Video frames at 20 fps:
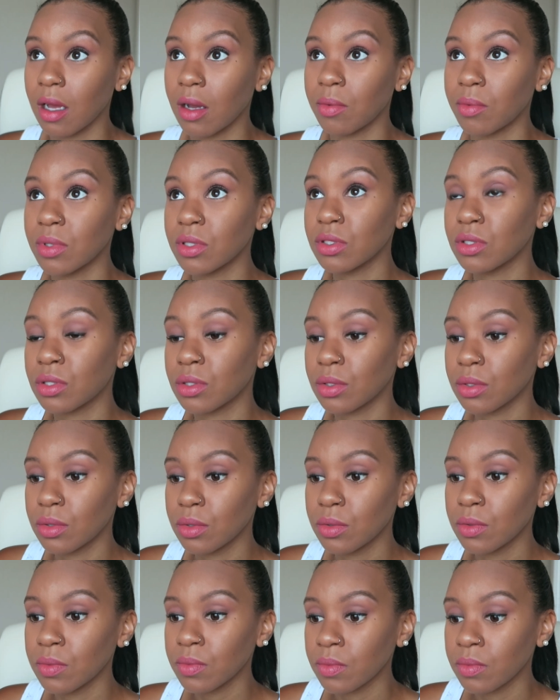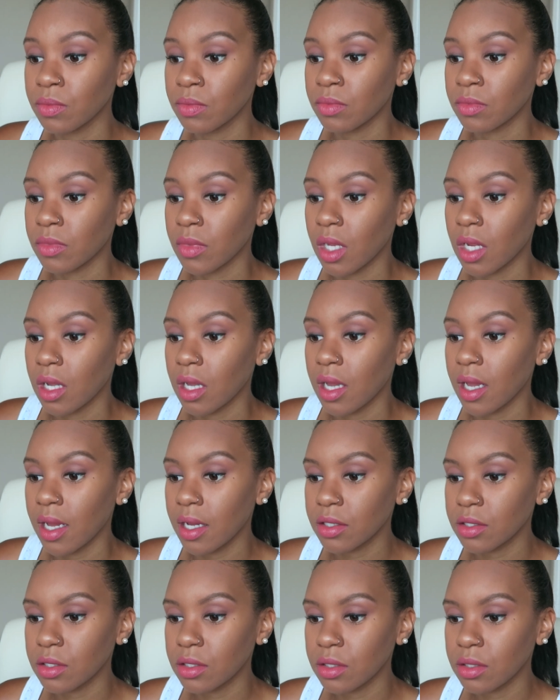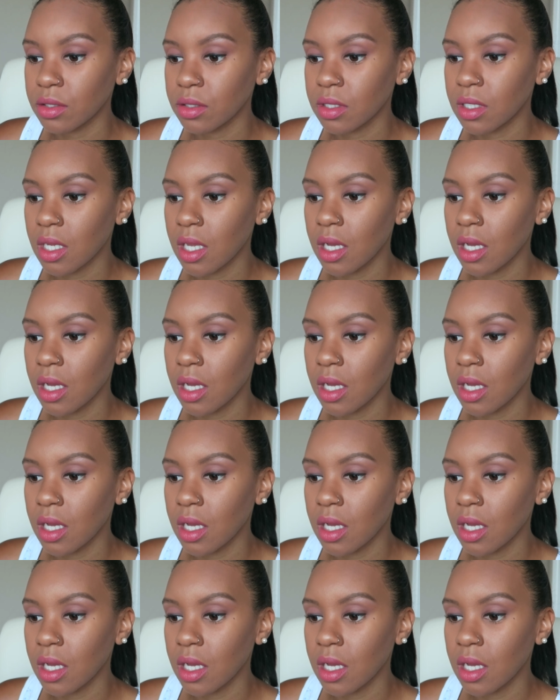I went to Hector's